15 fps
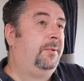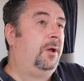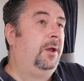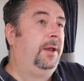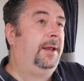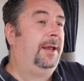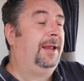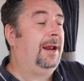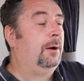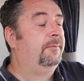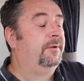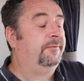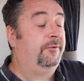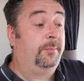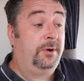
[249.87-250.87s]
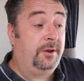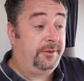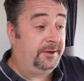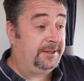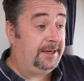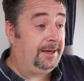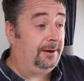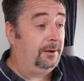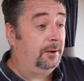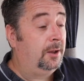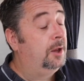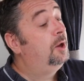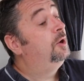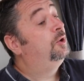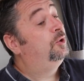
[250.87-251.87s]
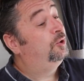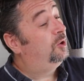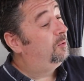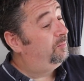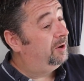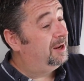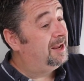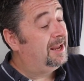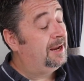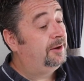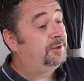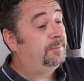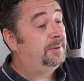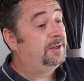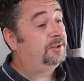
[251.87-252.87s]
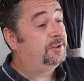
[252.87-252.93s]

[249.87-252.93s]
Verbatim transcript: buy a caravan from another dealer, could I bring it here to be